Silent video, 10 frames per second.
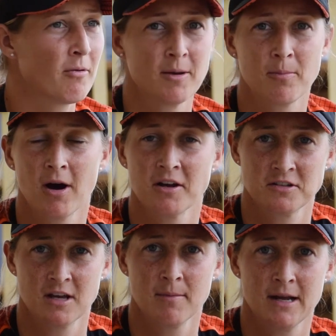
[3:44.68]
pretty biased
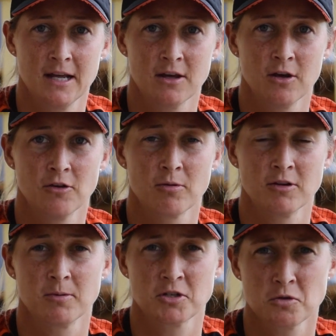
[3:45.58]
here. Amelia Kerr is pretty
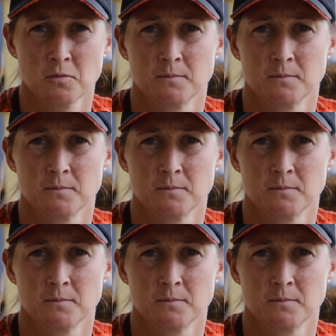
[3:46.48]
special.